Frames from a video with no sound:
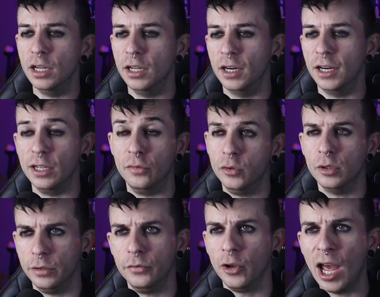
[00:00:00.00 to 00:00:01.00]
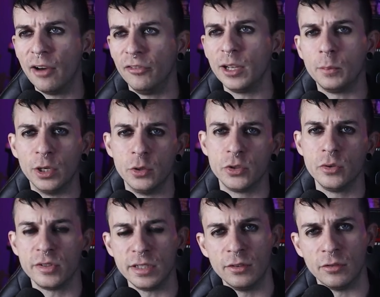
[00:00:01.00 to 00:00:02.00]
Uh, if you if you have like
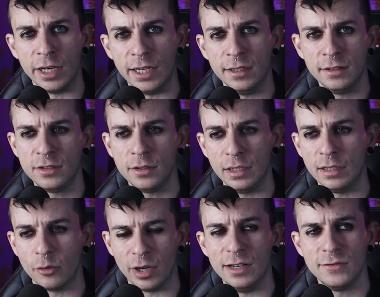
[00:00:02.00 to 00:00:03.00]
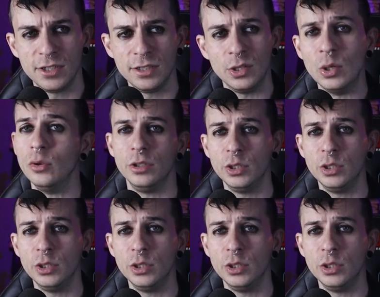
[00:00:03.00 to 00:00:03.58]
Beetlejuice ingrained engraved in you,